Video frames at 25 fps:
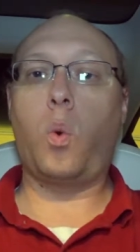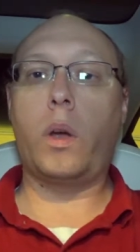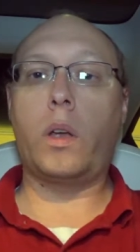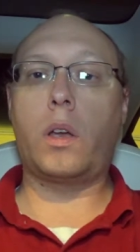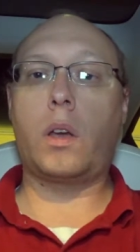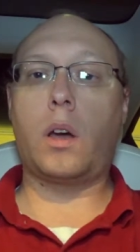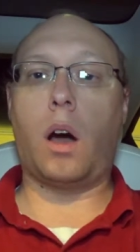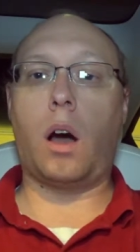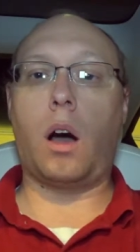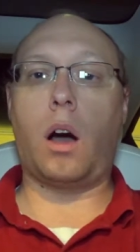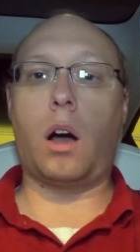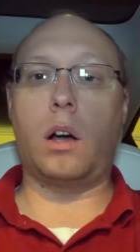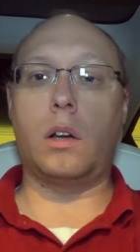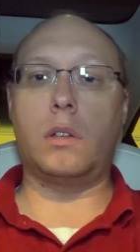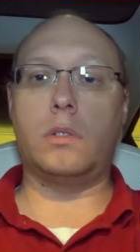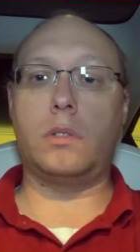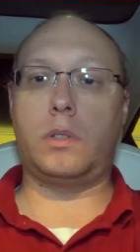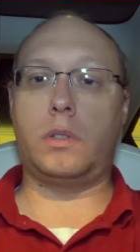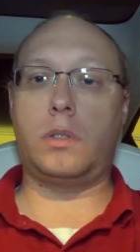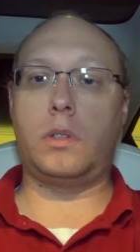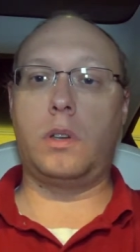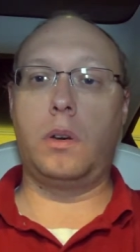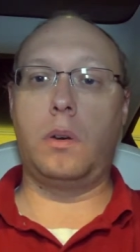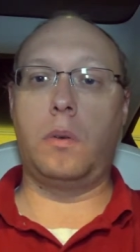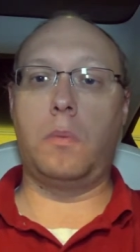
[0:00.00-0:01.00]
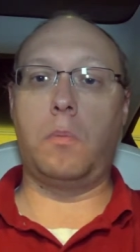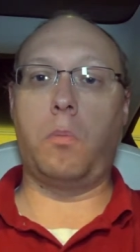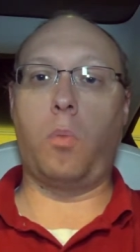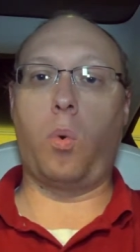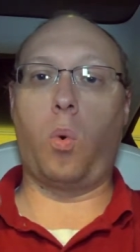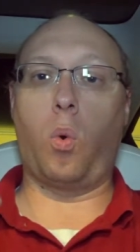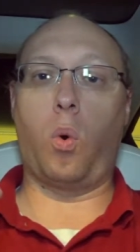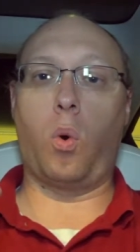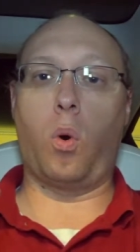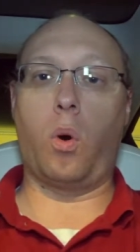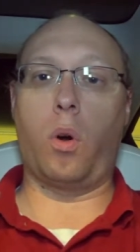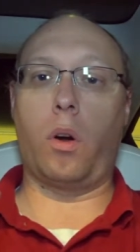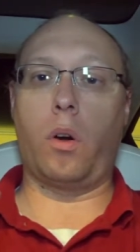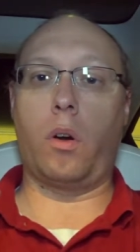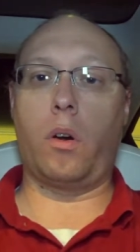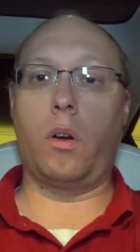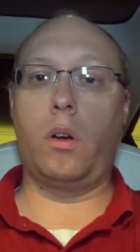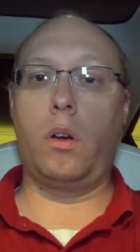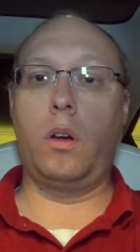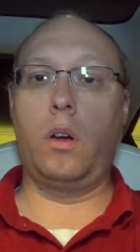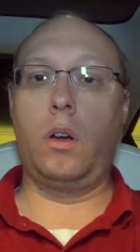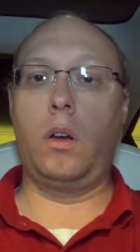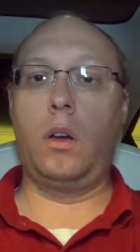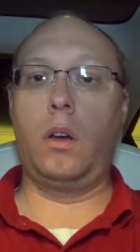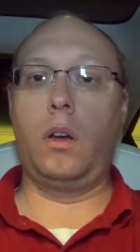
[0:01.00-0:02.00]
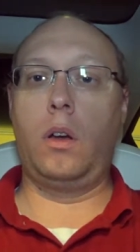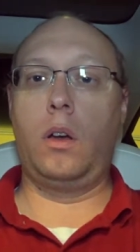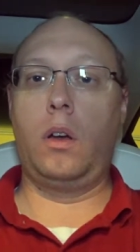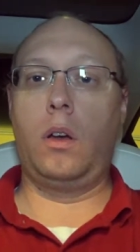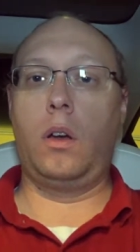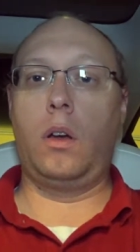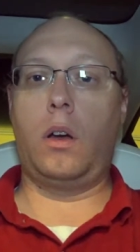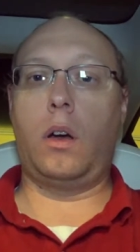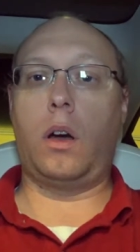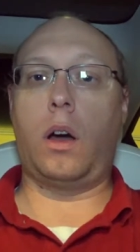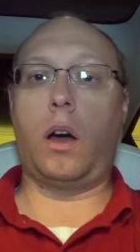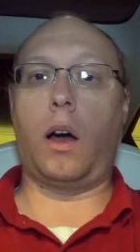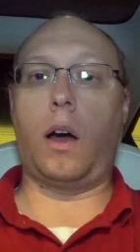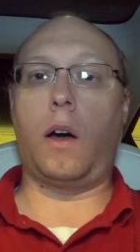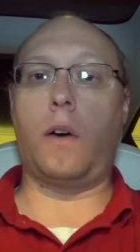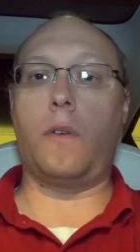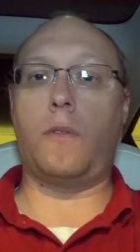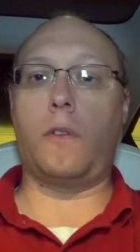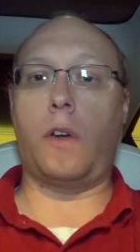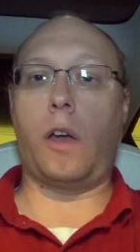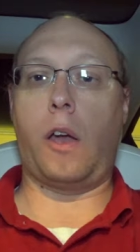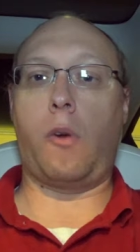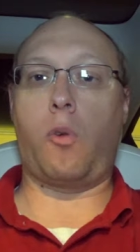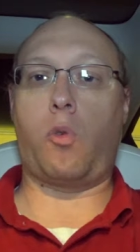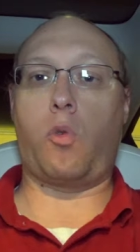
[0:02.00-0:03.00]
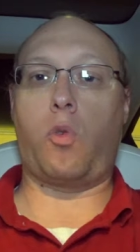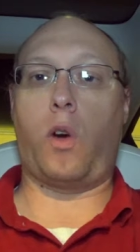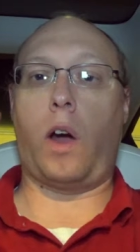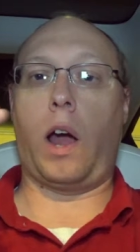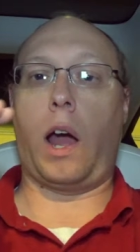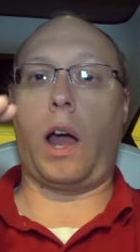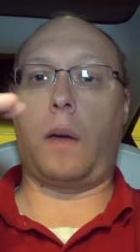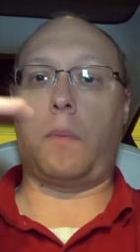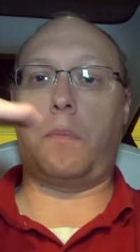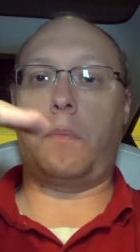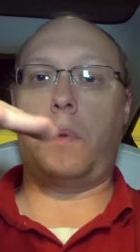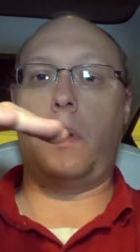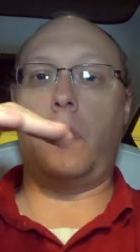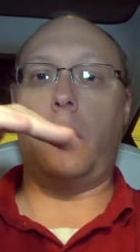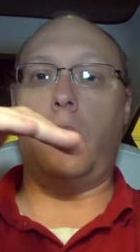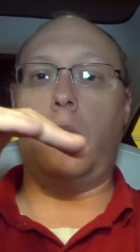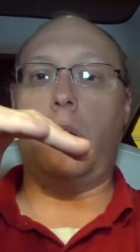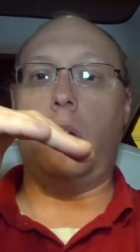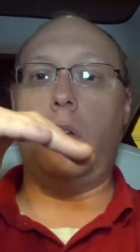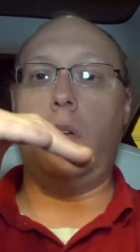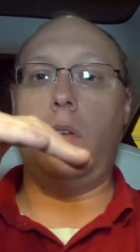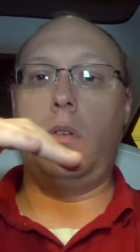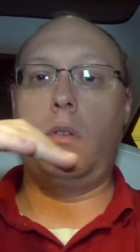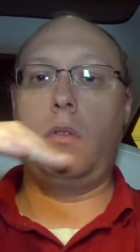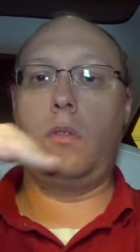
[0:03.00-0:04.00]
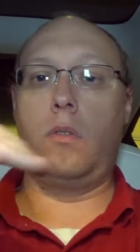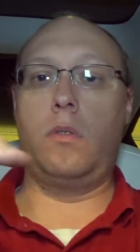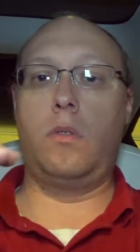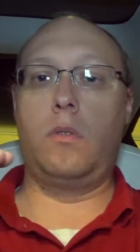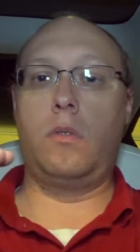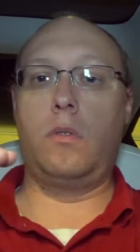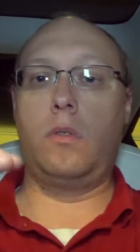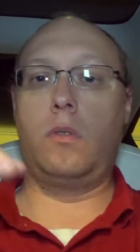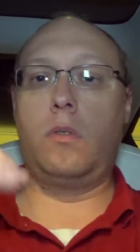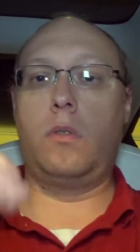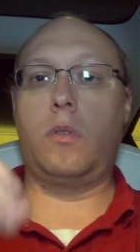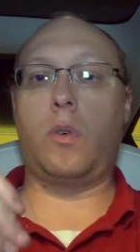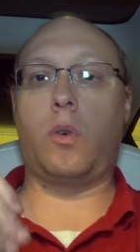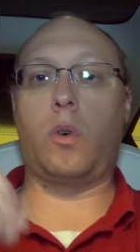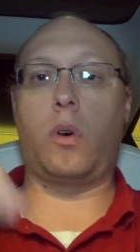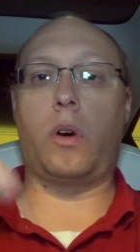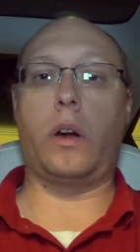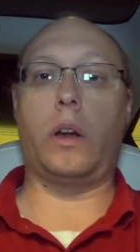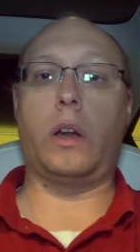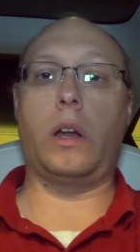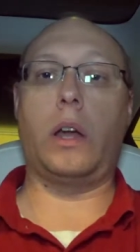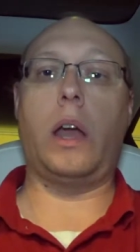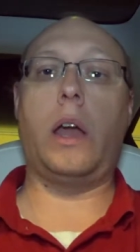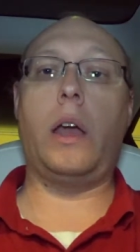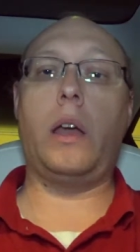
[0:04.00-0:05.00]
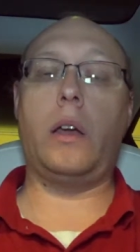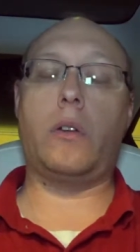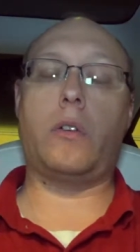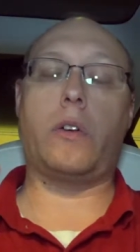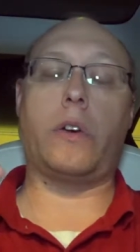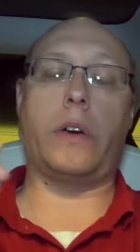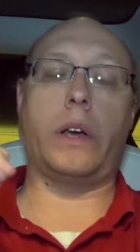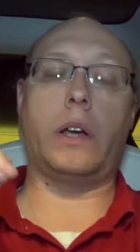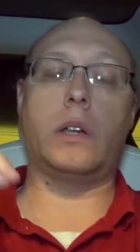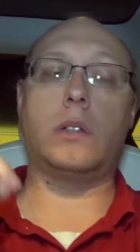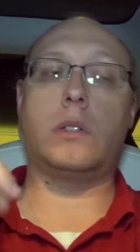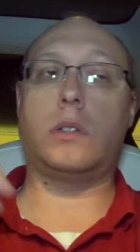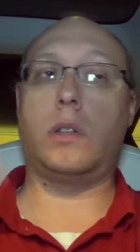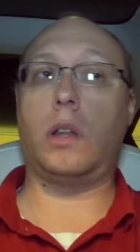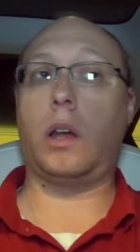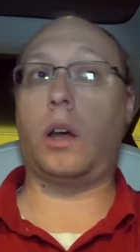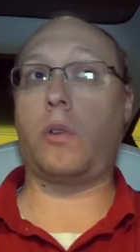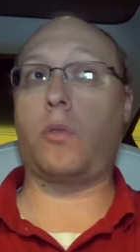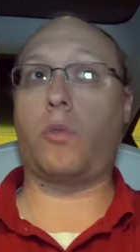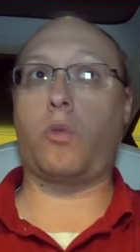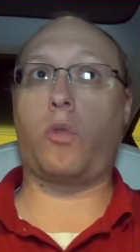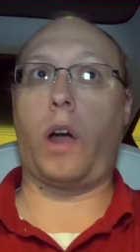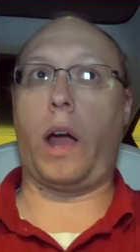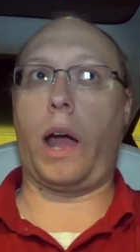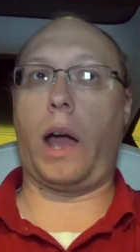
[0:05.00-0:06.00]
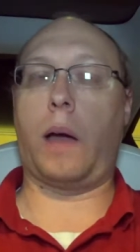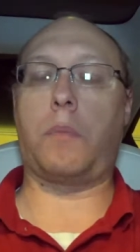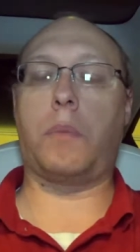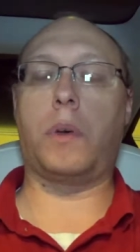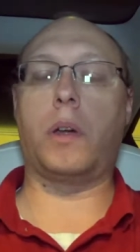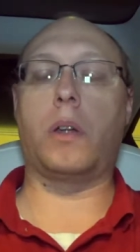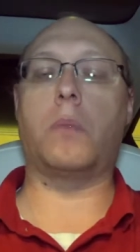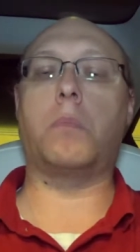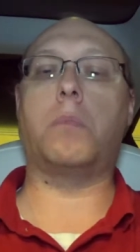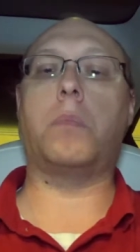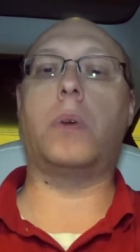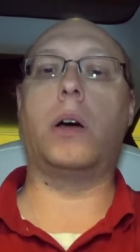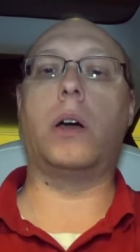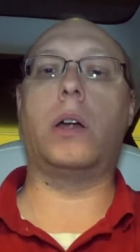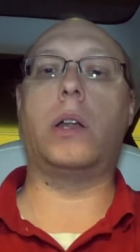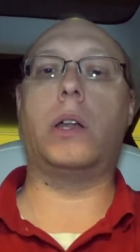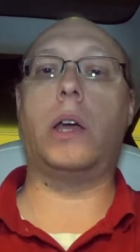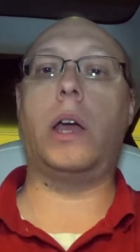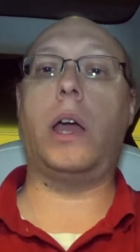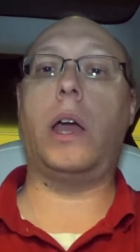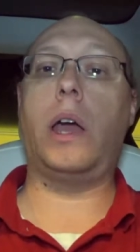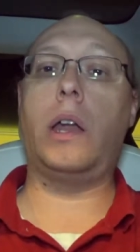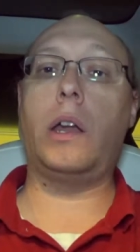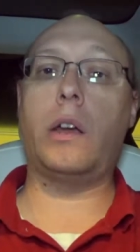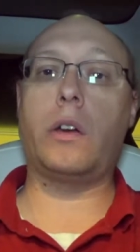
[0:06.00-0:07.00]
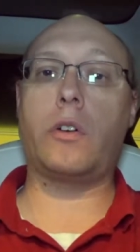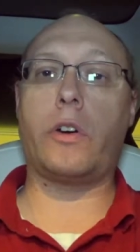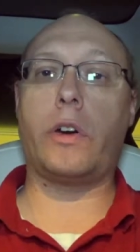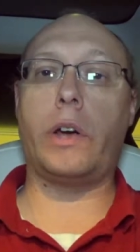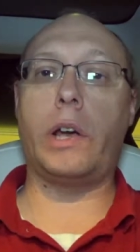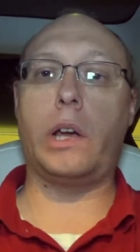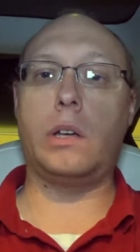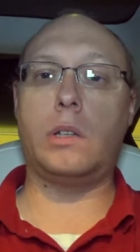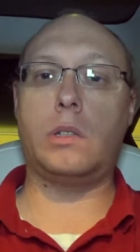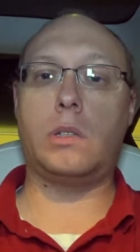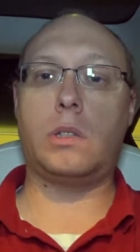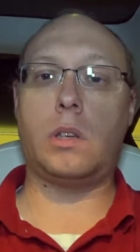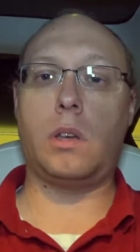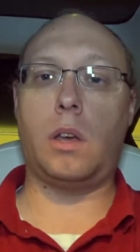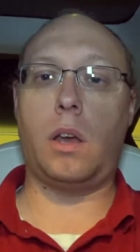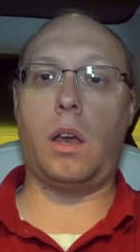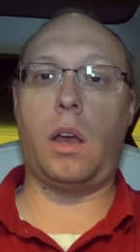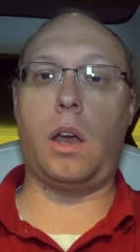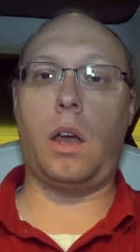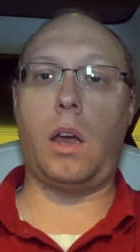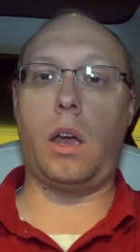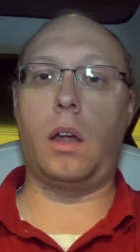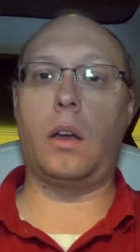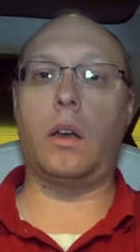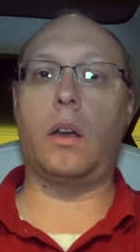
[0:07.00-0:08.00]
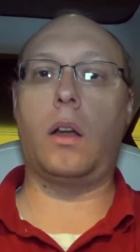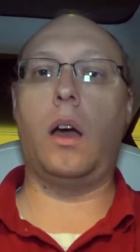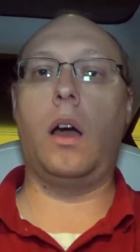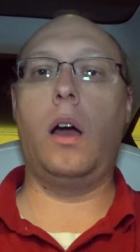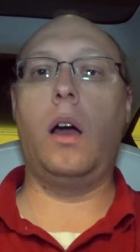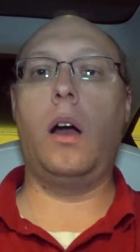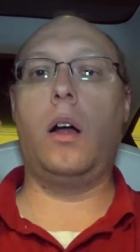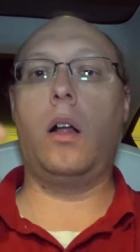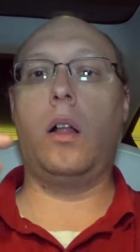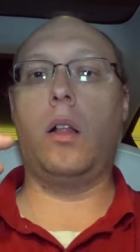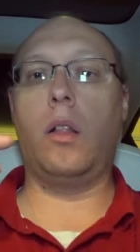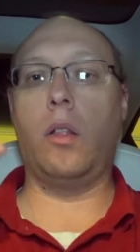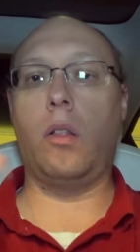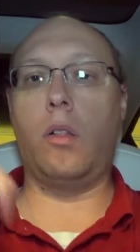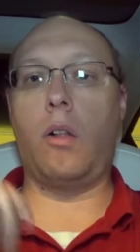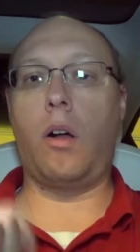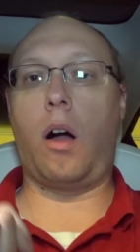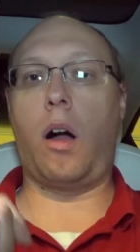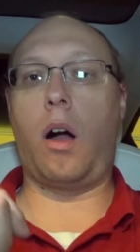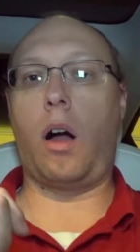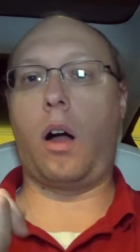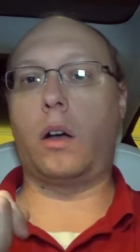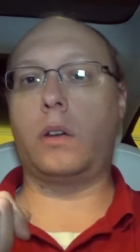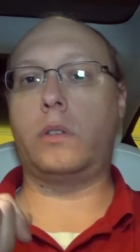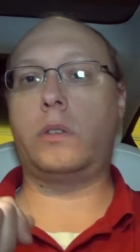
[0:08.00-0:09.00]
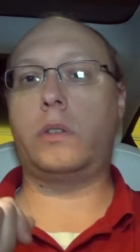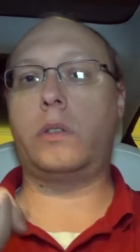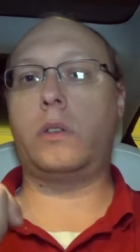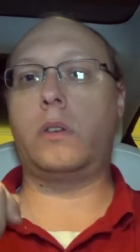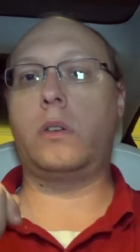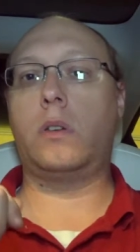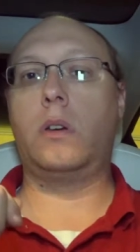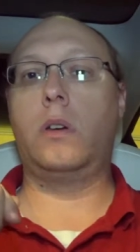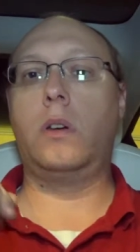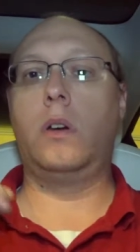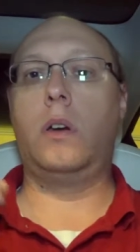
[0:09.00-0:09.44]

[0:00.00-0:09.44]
cause more of a rapid, or an increase, not rapid, but an increase in loss,